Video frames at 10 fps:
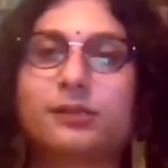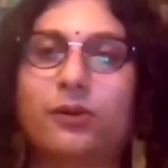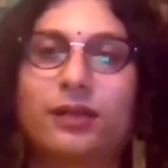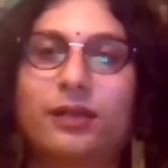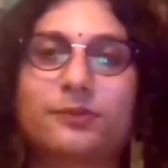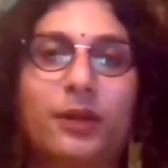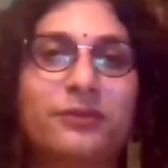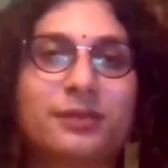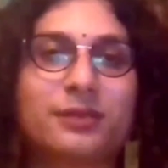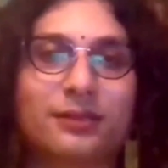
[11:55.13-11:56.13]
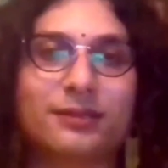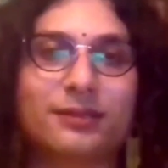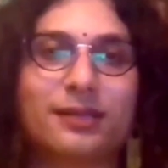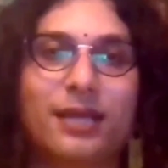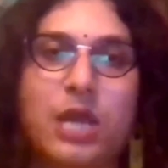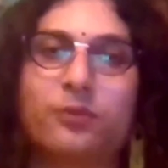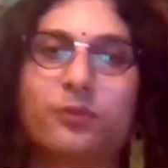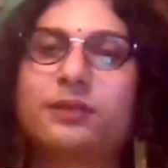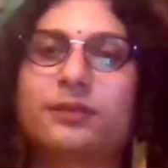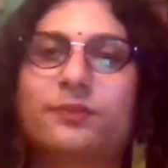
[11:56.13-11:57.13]
college professors,
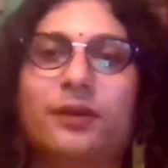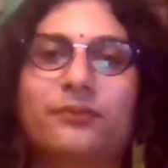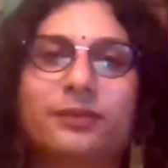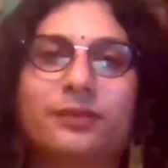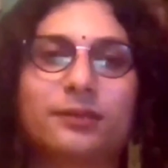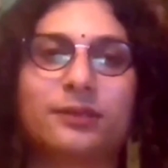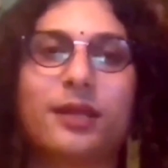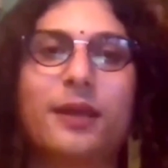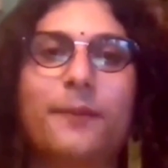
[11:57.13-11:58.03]
university professors,